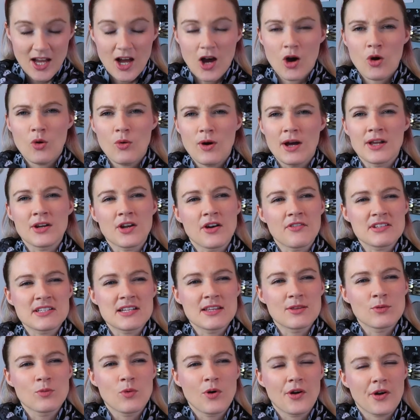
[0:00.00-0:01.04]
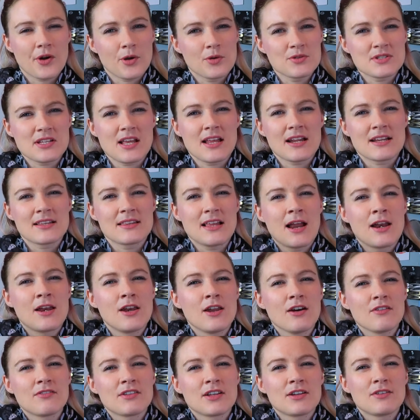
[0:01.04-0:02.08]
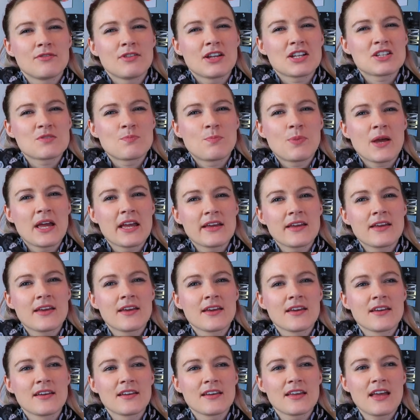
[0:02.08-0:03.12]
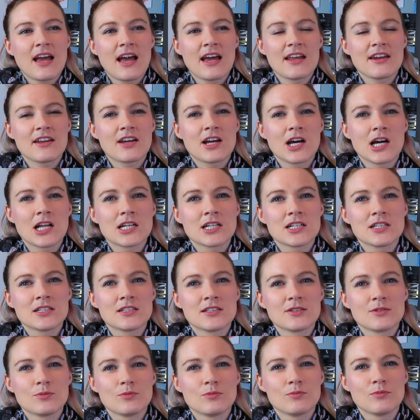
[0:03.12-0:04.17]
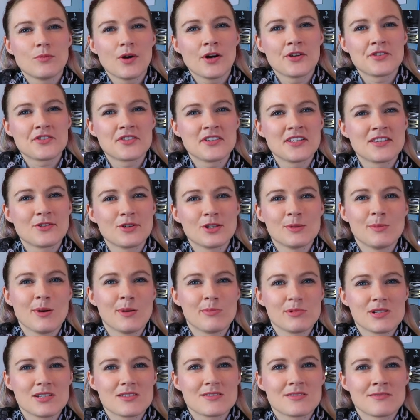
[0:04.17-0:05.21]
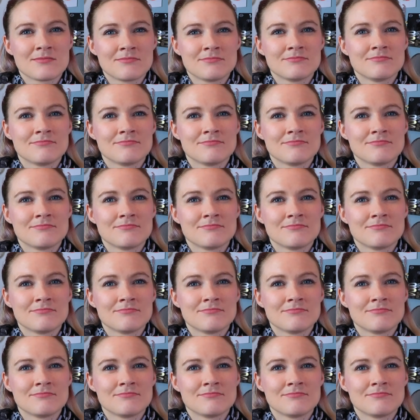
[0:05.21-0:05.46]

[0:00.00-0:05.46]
Oh, and obviously the water goes out a lovely rich pink kind of colour underneath all the bubbles.